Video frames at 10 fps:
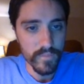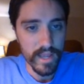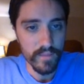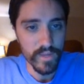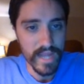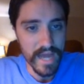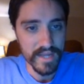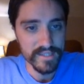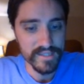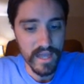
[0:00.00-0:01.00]
and we
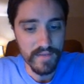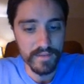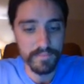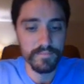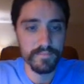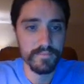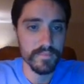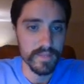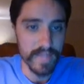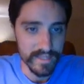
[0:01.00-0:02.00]
added 7.
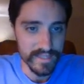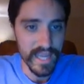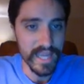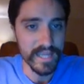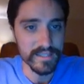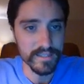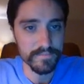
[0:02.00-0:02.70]
That's 8.